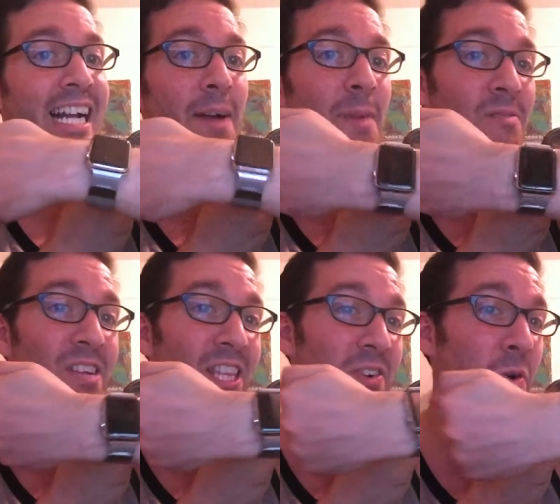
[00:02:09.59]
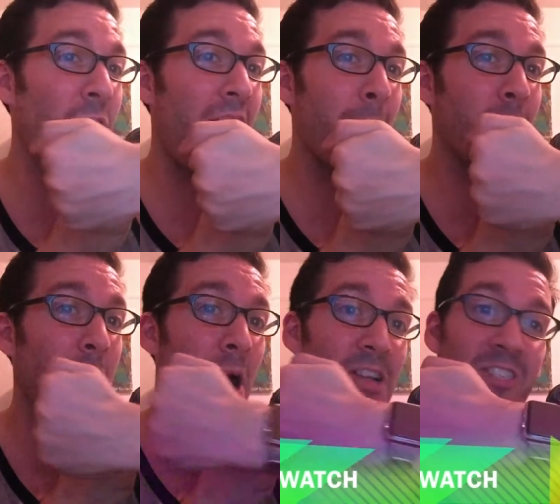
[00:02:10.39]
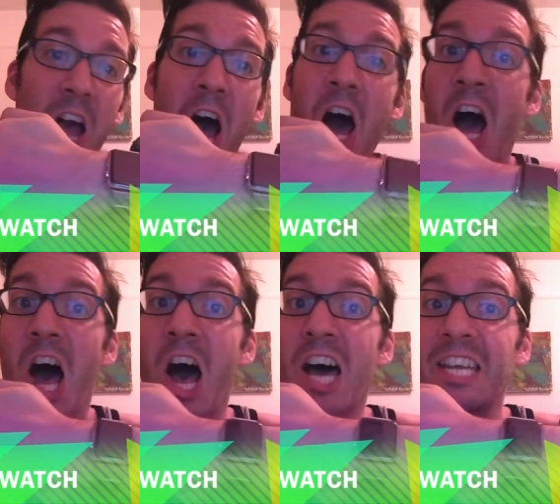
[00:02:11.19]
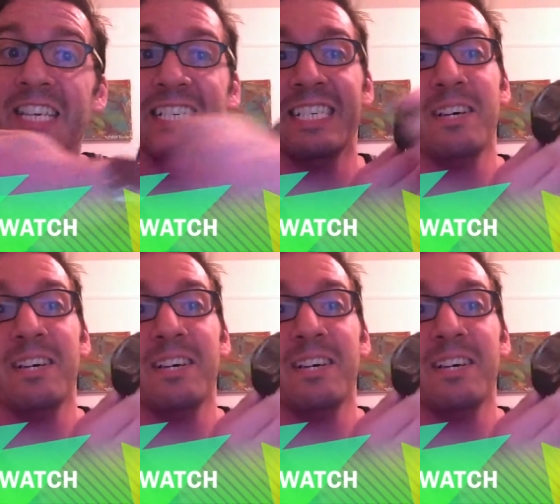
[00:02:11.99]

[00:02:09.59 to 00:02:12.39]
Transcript: I got my really cool Apple Watch on,